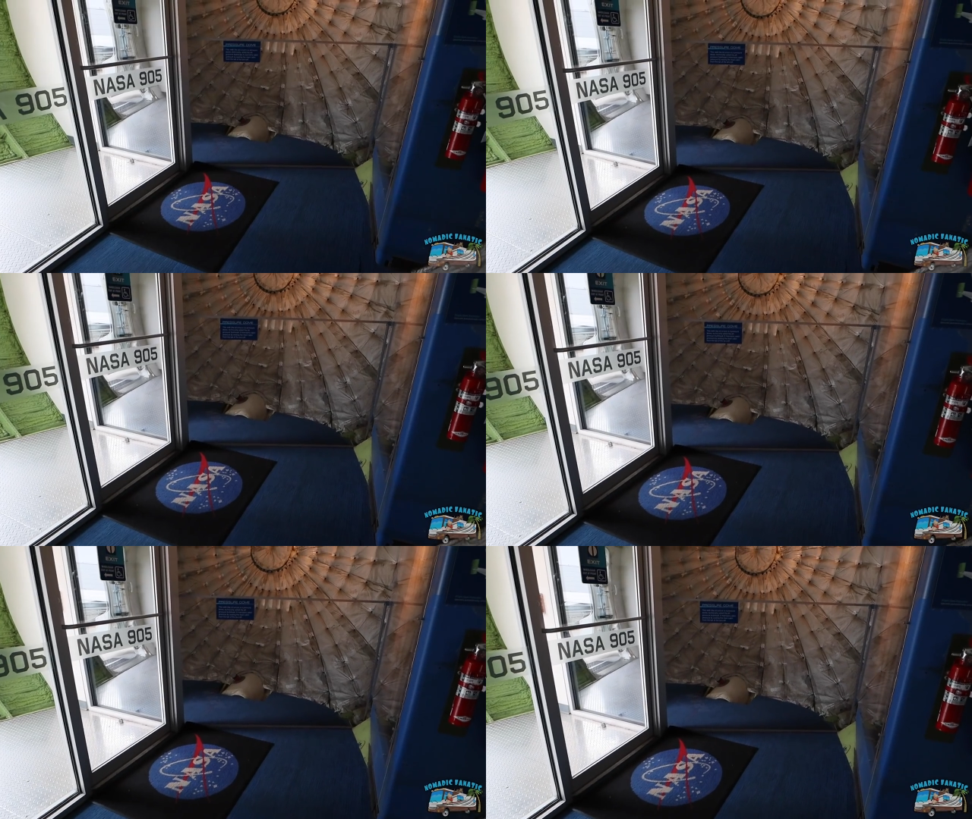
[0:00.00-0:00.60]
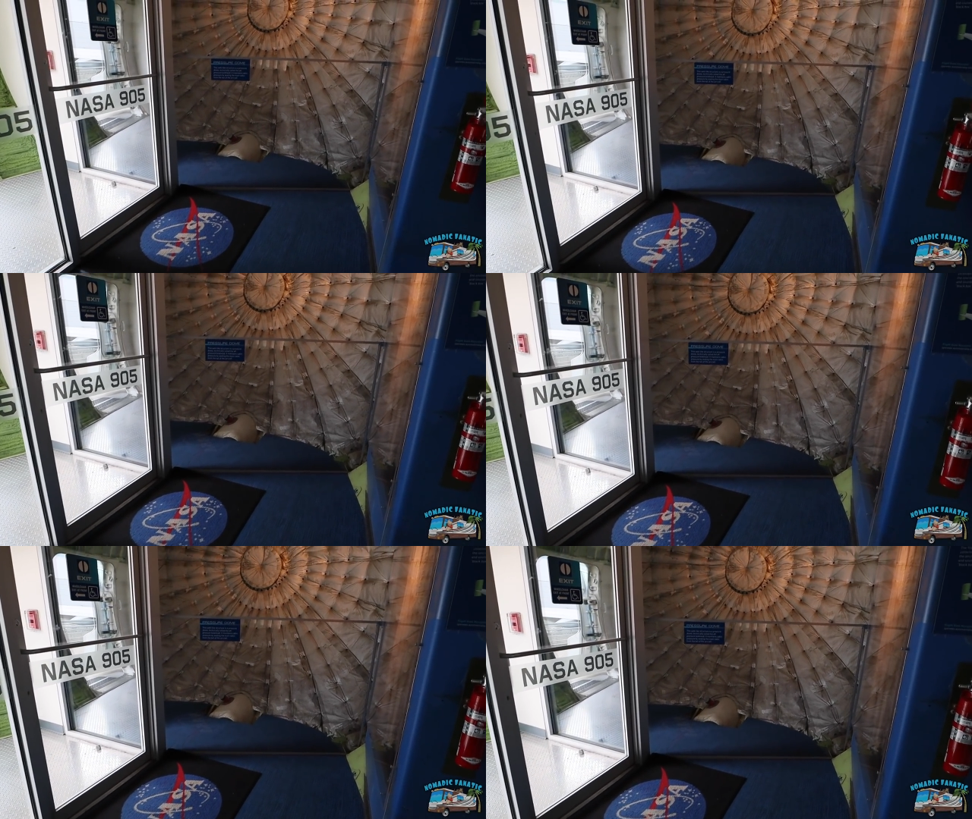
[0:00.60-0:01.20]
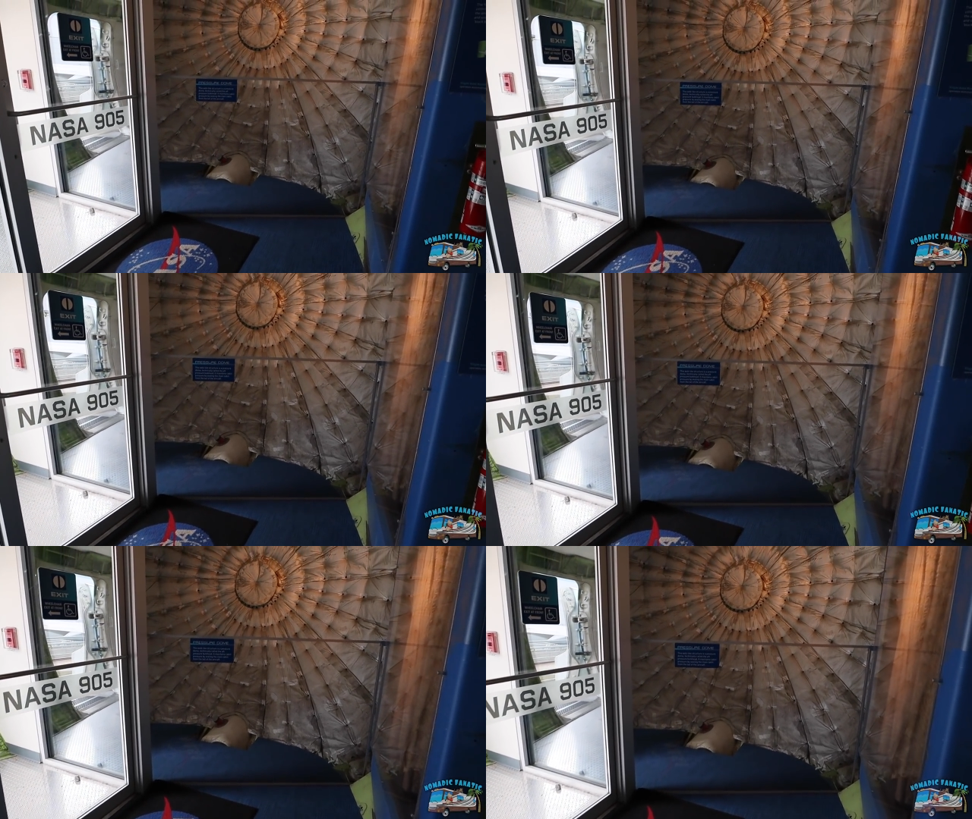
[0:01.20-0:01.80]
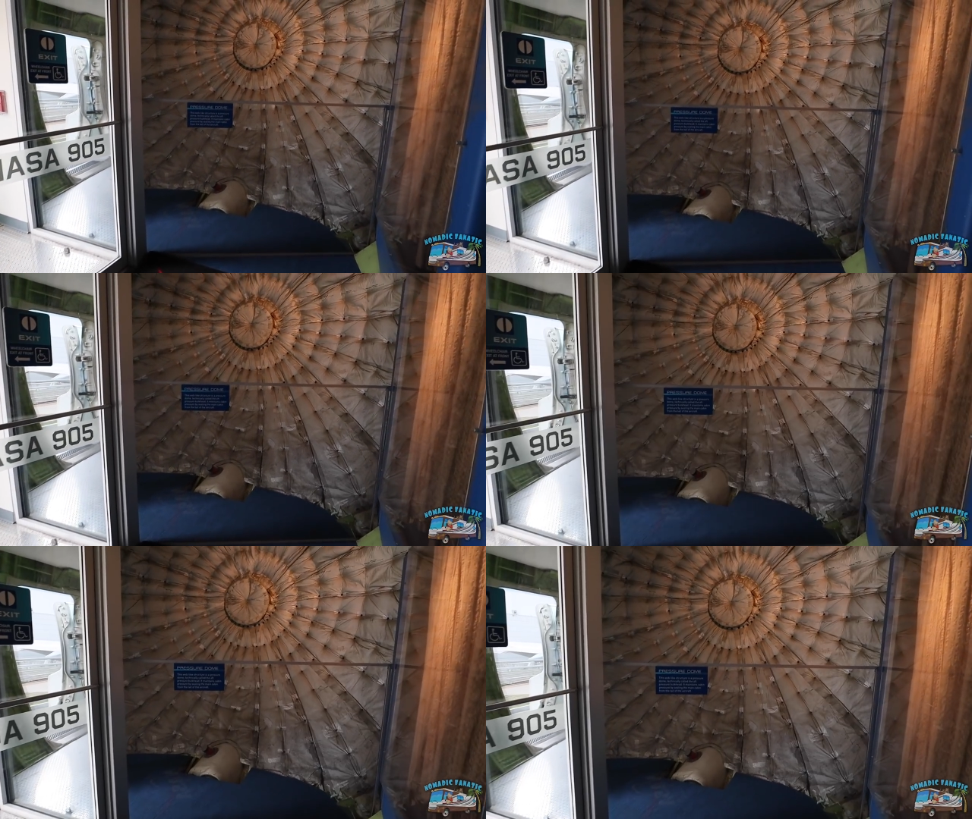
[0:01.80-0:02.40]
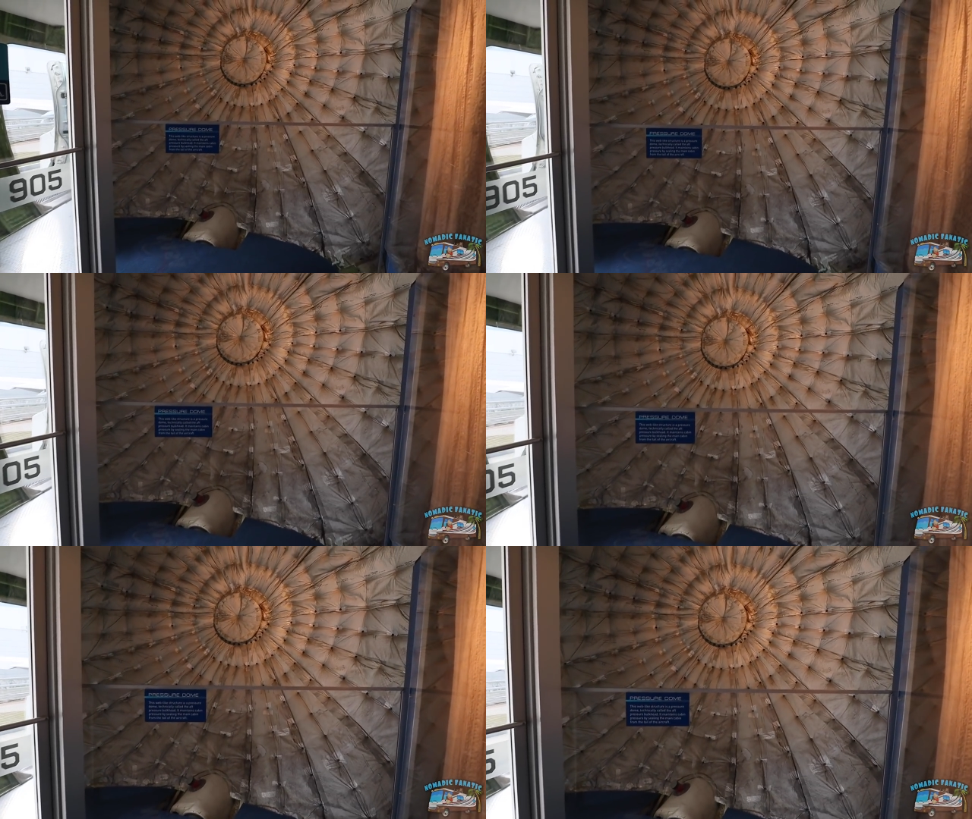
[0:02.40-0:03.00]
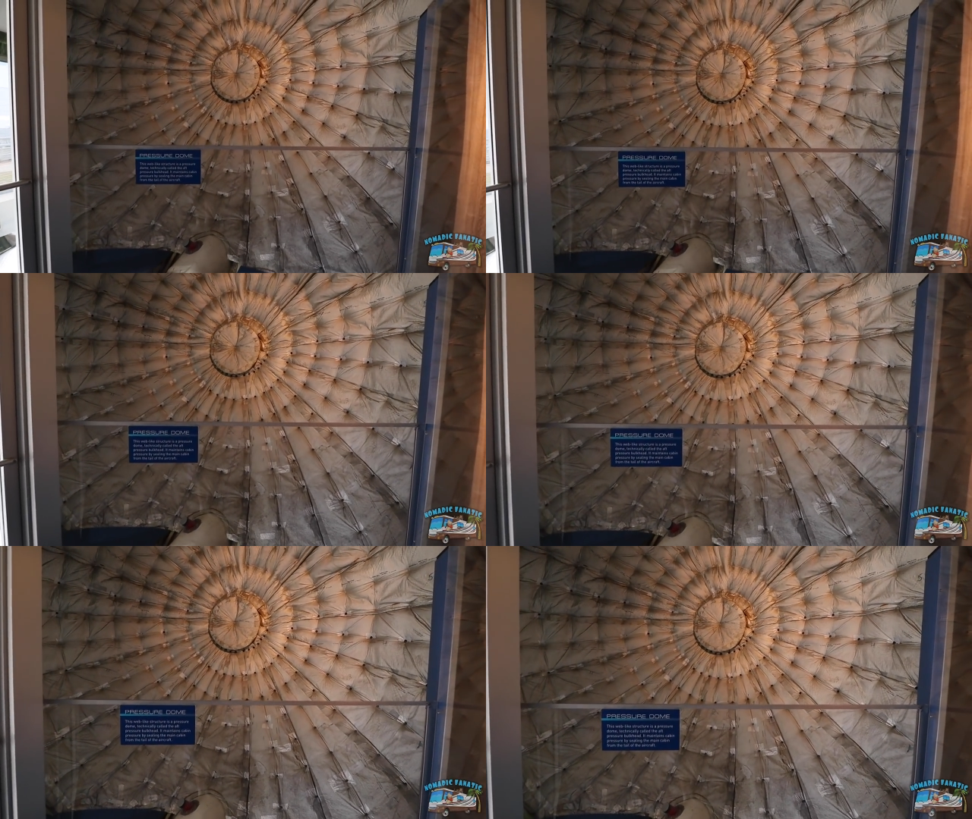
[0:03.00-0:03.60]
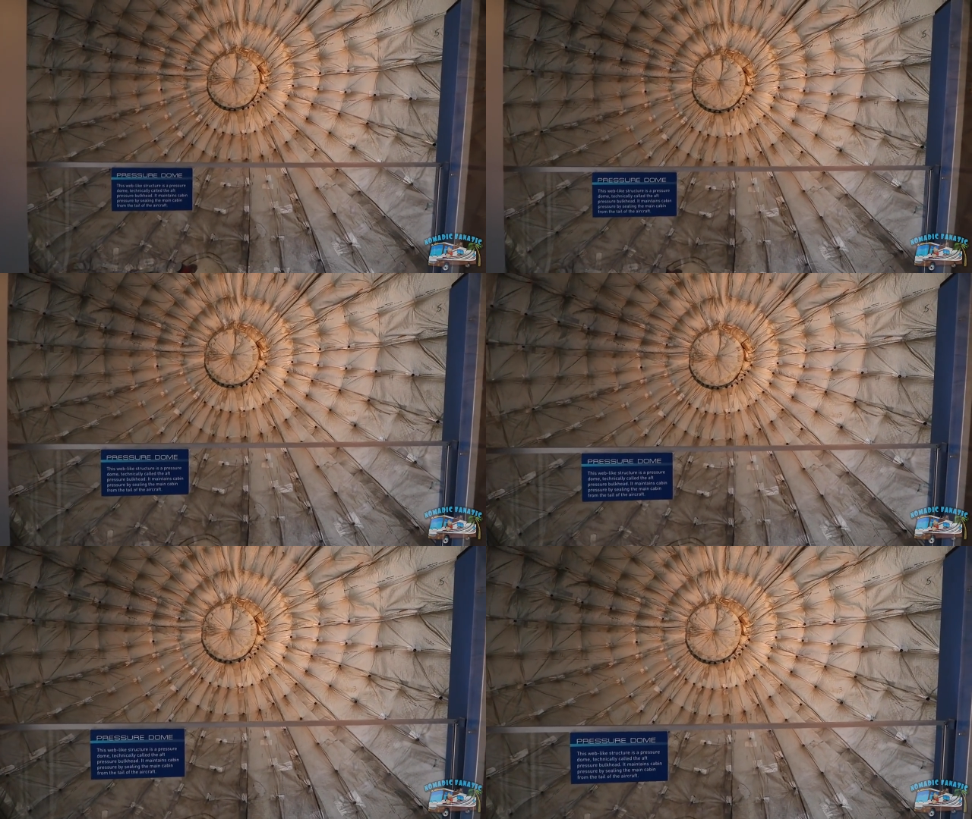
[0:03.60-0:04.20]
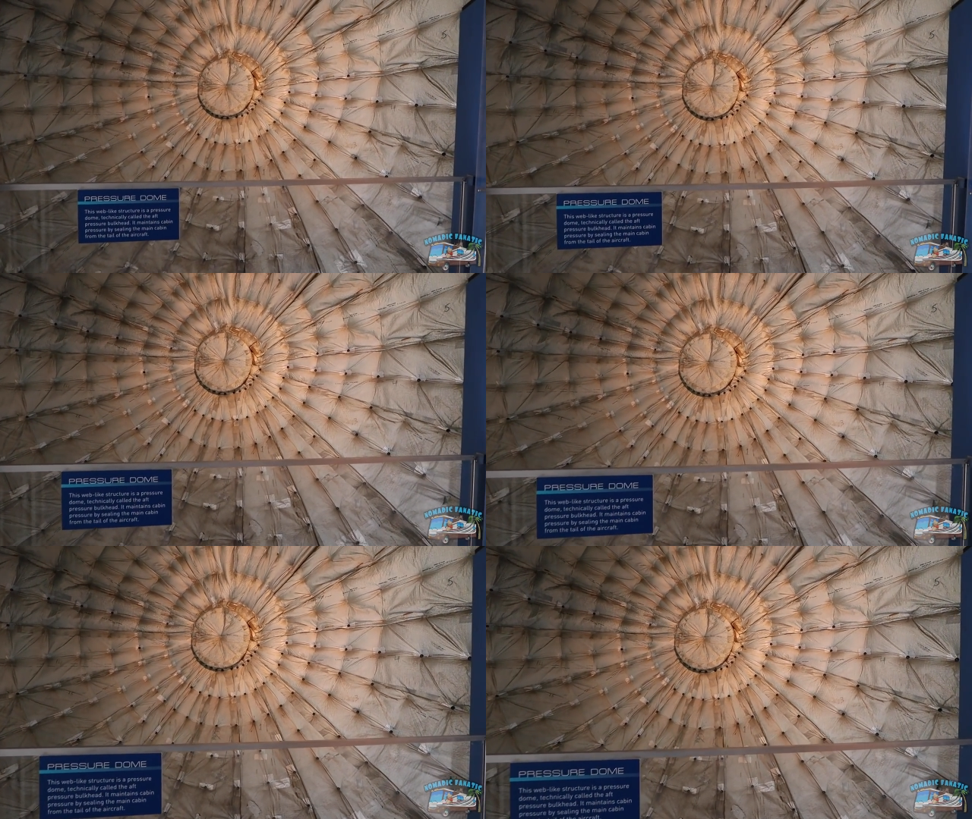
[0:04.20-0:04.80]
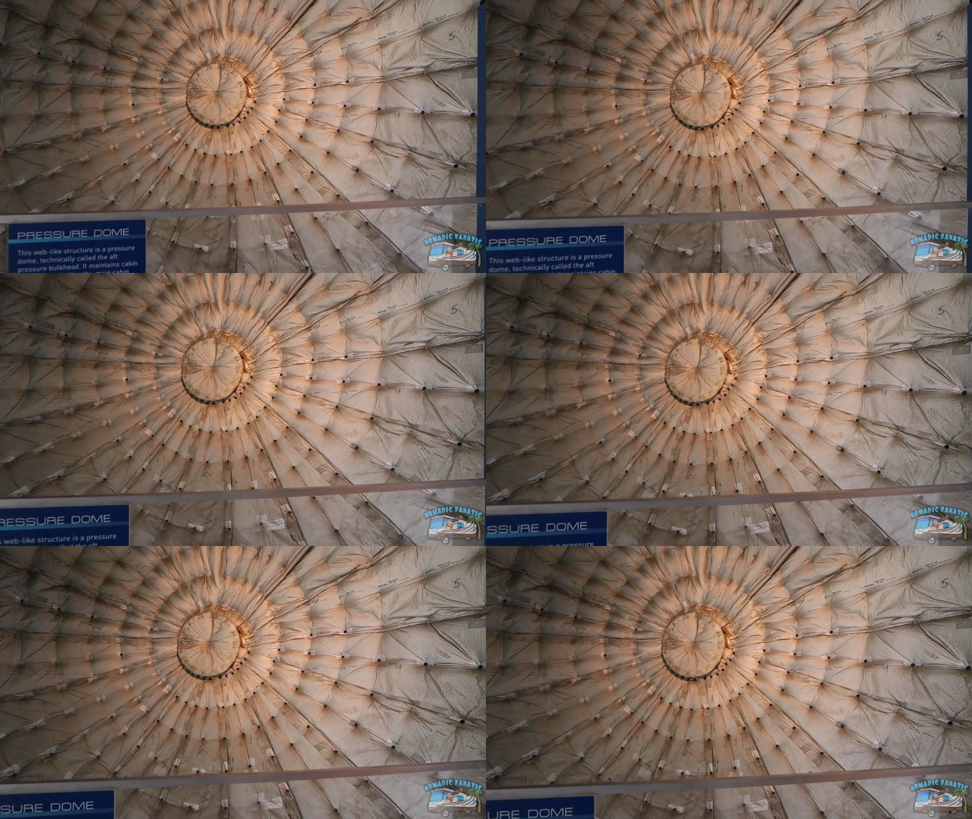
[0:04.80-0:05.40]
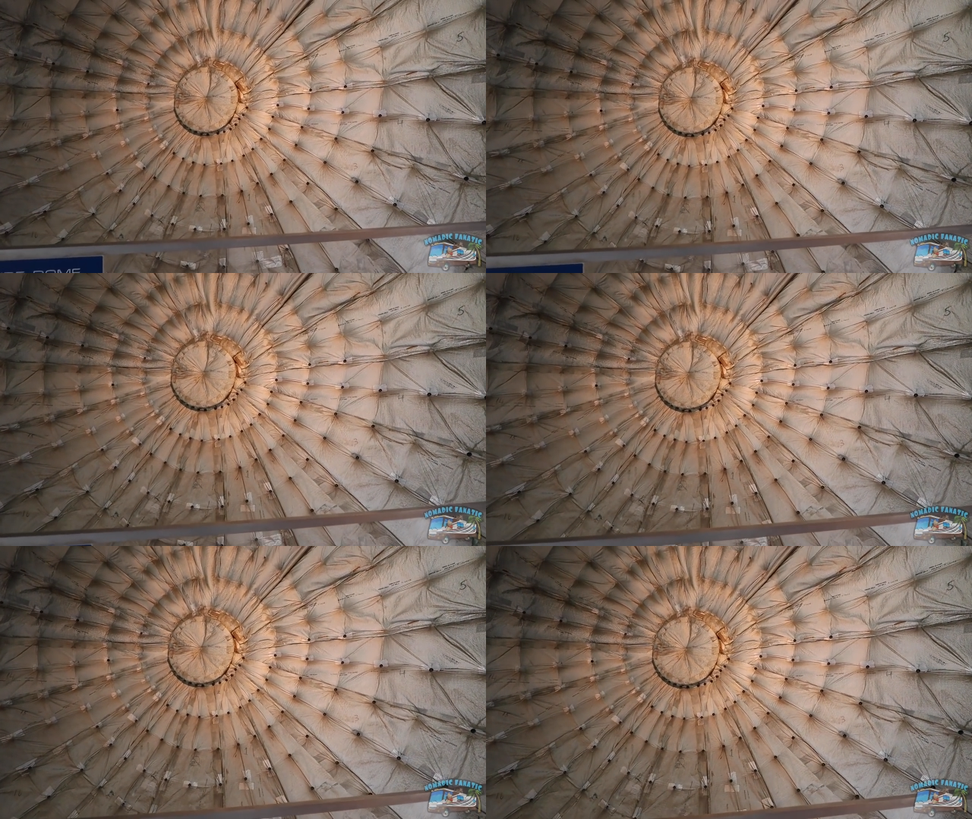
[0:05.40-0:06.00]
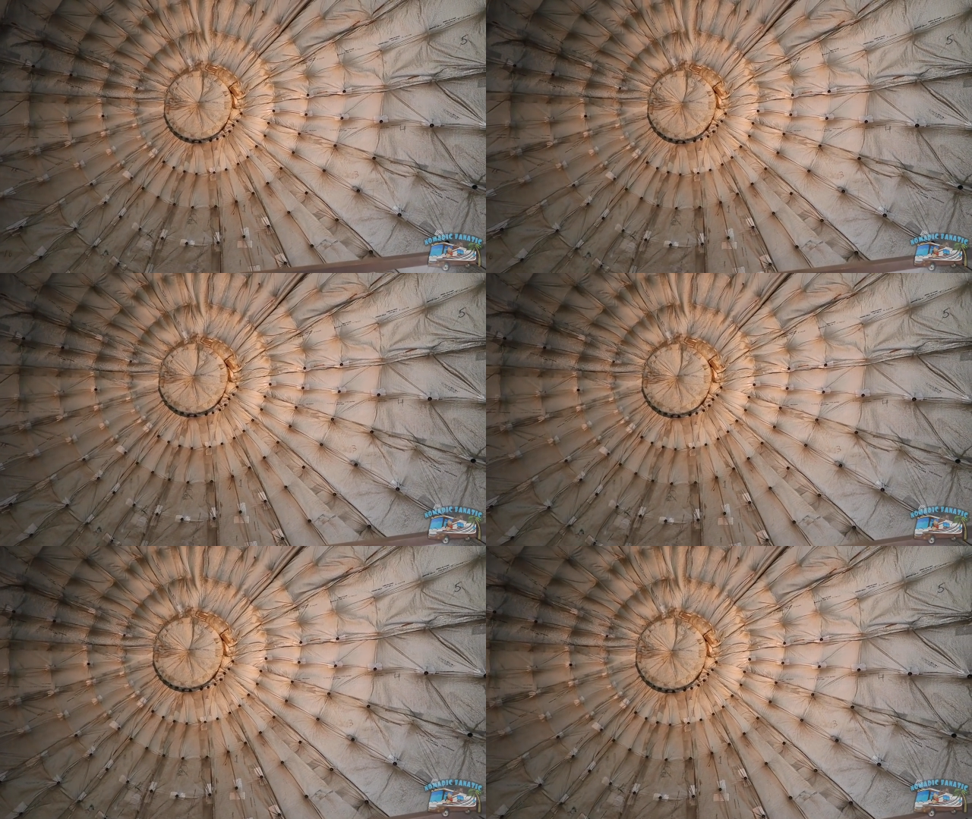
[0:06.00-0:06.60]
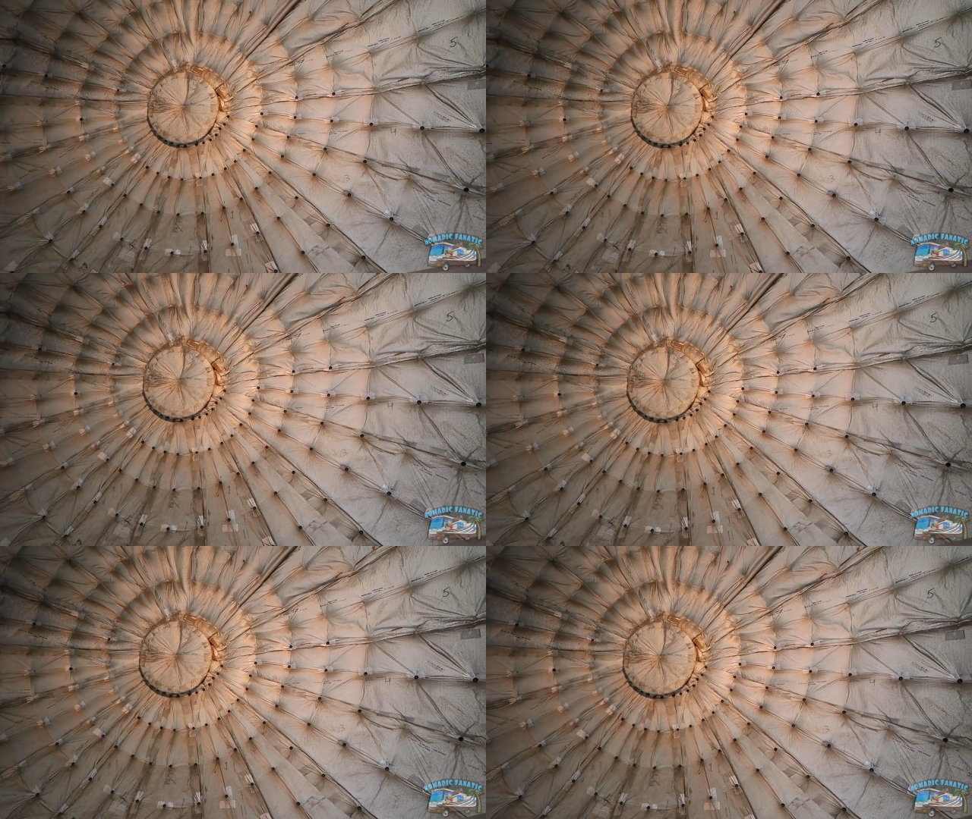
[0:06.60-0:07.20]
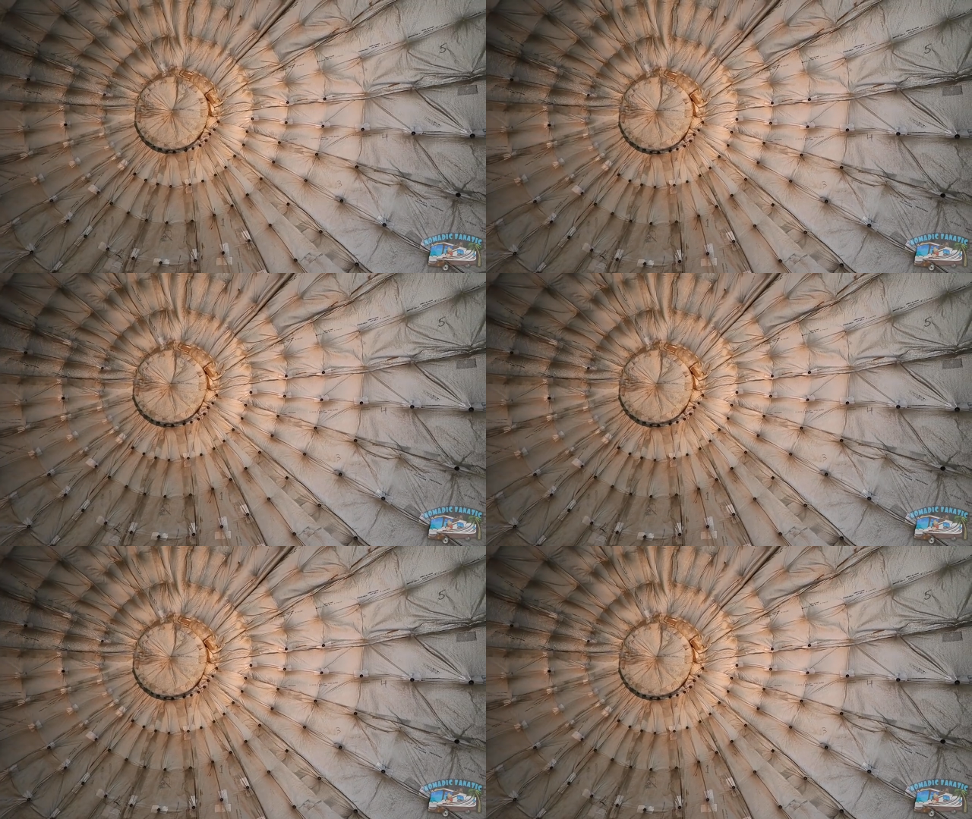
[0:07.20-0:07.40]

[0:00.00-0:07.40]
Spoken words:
[unreadable: no face in view]